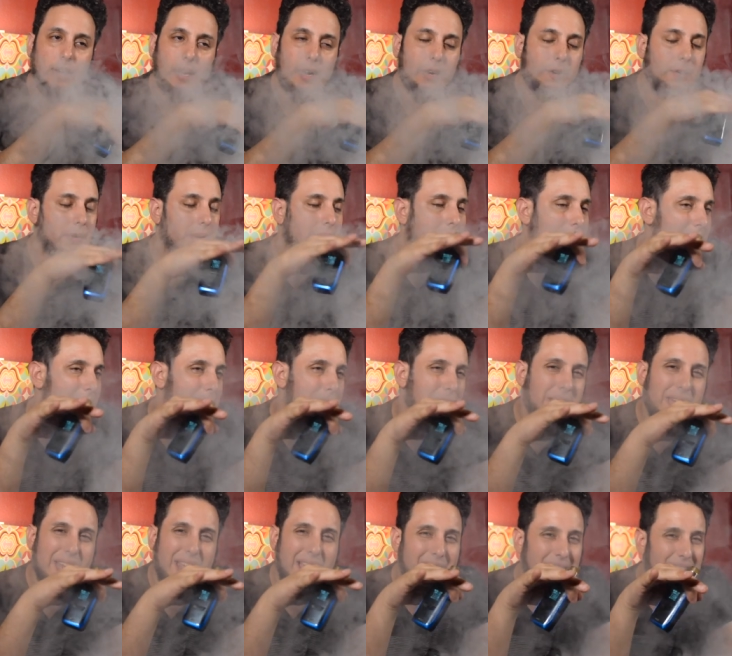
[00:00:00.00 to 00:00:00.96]
I don't get the
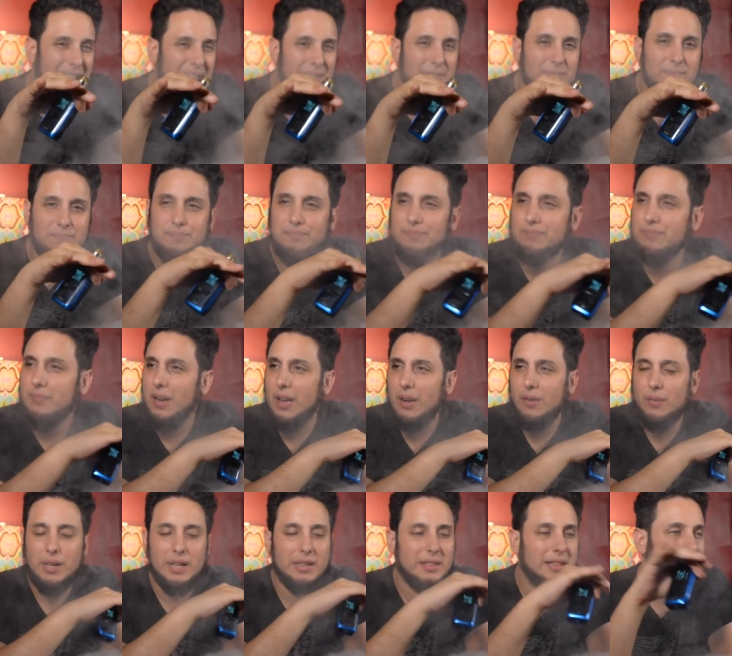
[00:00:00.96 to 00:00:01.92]
banana. I
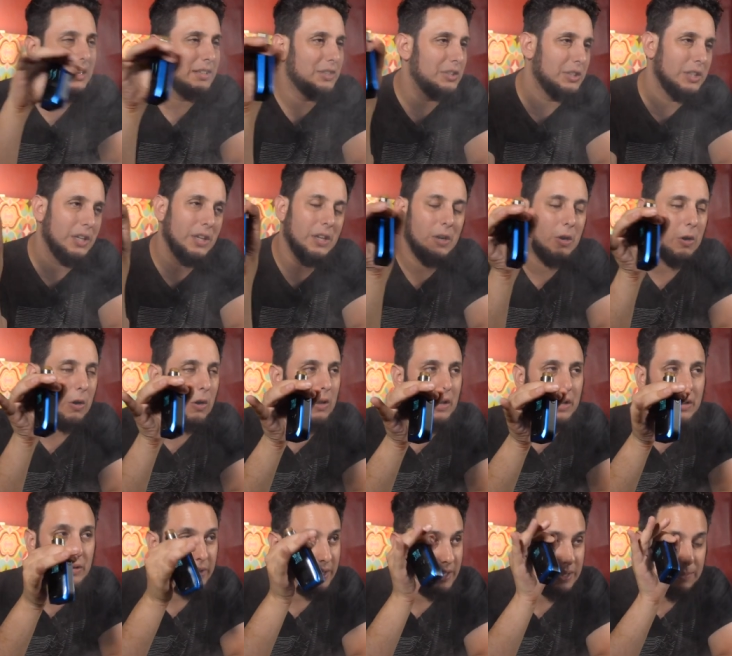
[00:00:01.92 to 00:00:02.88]
don't get that shit at all.
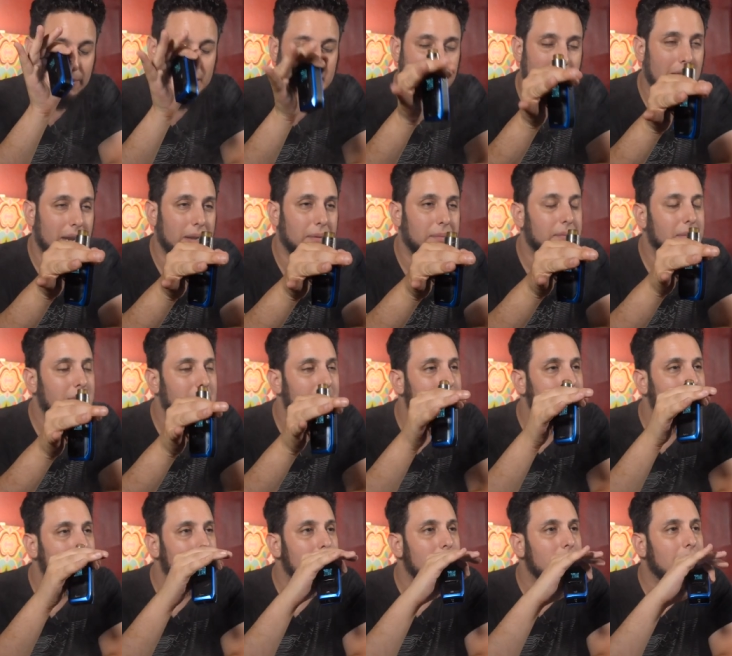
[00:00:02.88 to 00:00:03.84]
I don't get the banana.
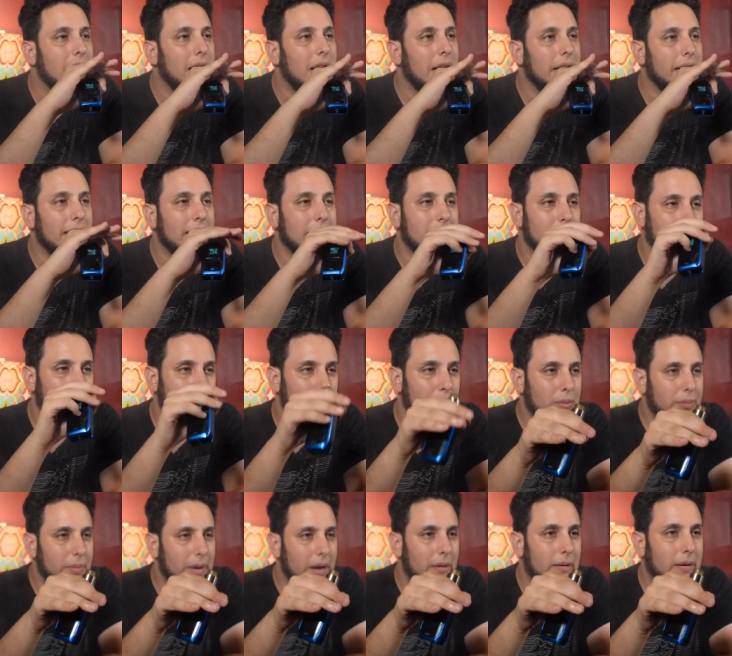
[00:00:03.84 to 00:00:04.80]
I get the
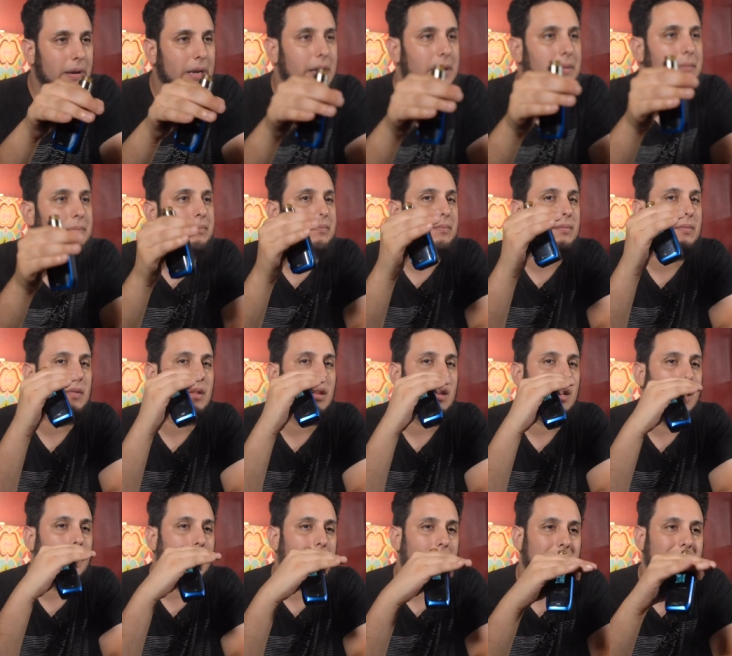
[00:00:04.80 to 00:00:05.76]
blueberry.
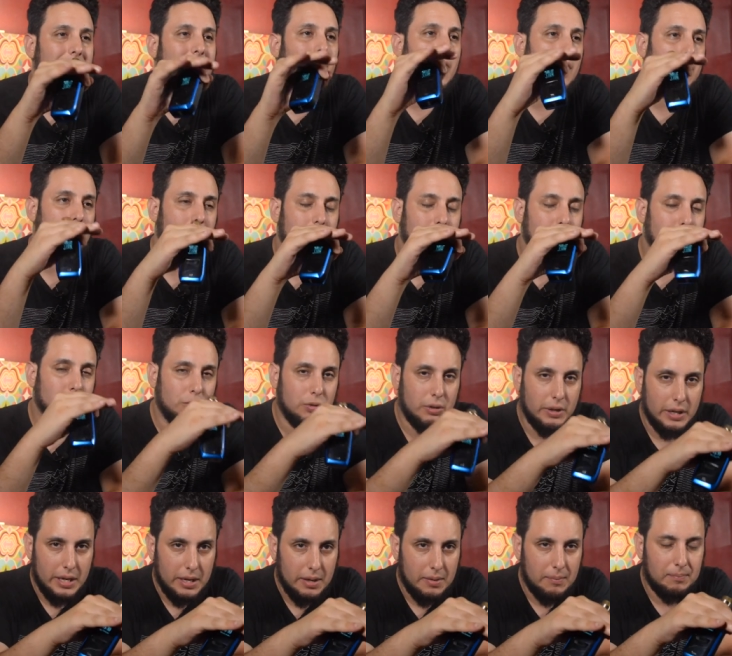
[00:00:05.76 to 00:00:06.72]
I get the Irish
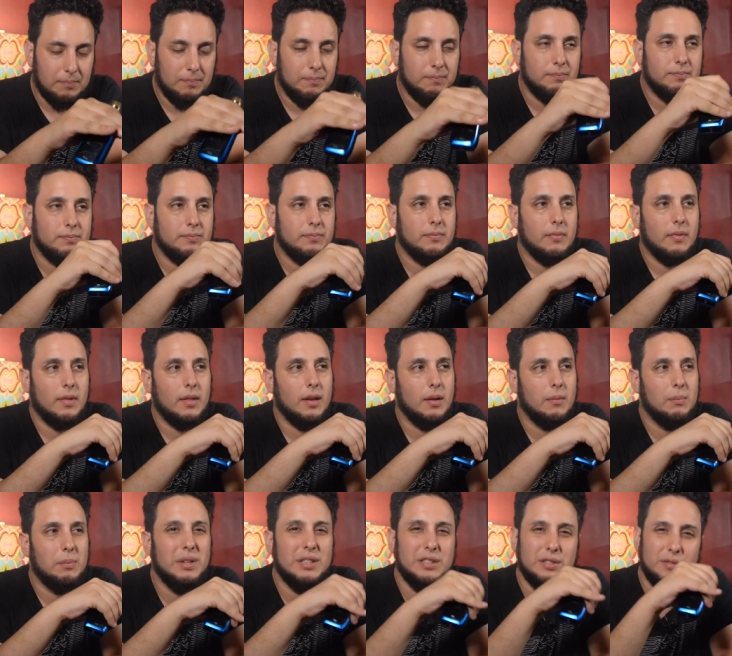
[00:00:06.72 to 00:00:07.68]
cream,
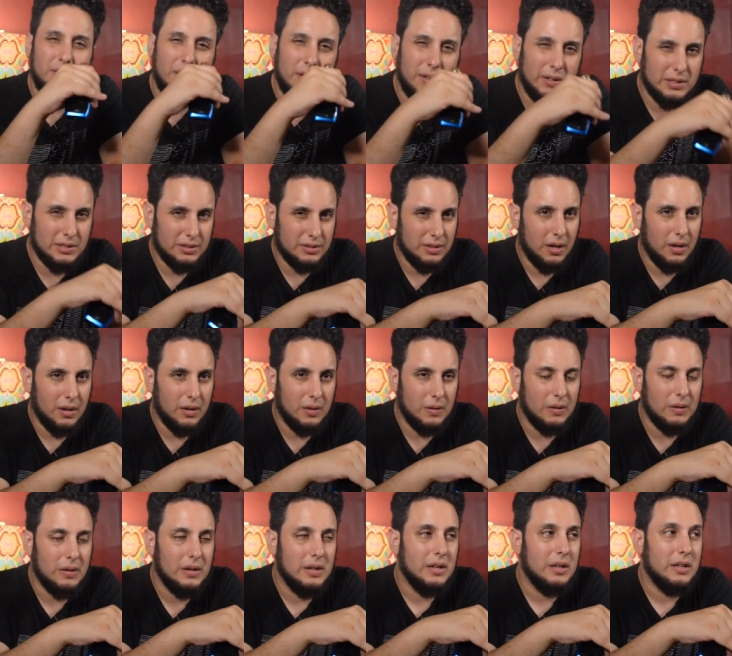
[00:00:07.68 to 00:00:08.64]
but it's very
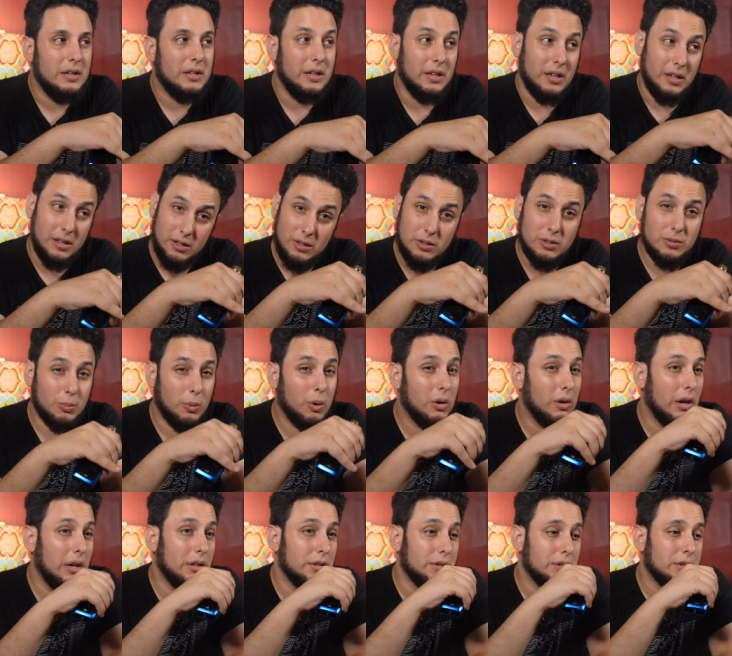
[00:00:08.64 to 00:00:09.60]
subtle. You could use
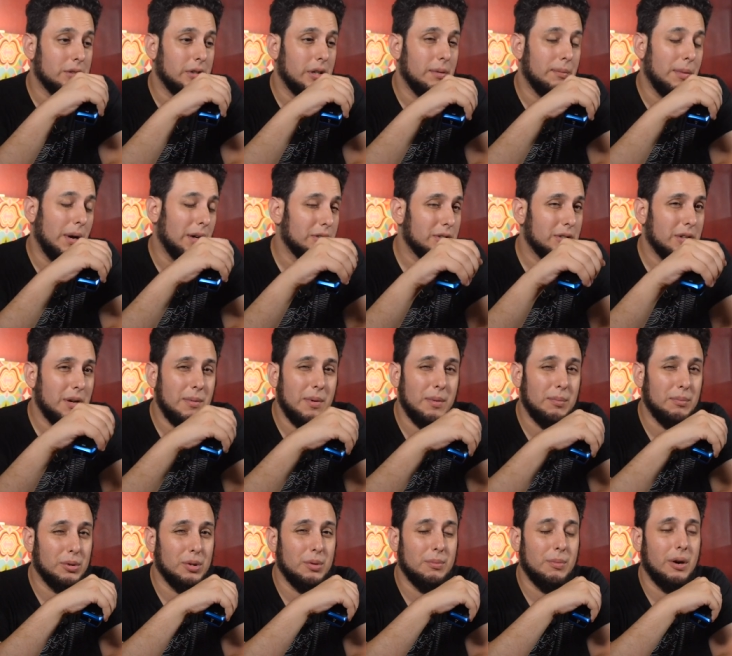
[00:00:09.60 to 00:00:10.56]
more Irish cream. Irish cream
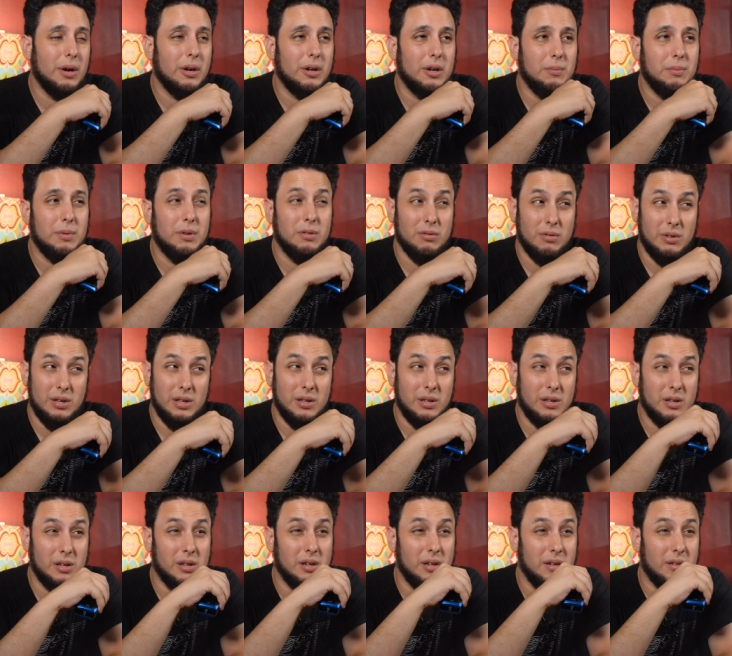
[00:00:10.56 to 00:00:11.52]
and blueberry could be really
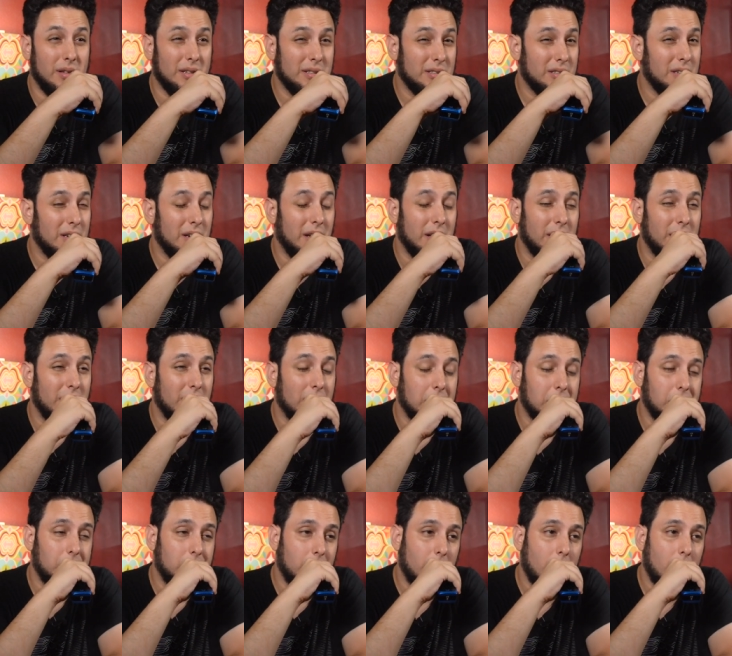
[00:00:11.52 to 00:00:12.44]
good. That's a good idea.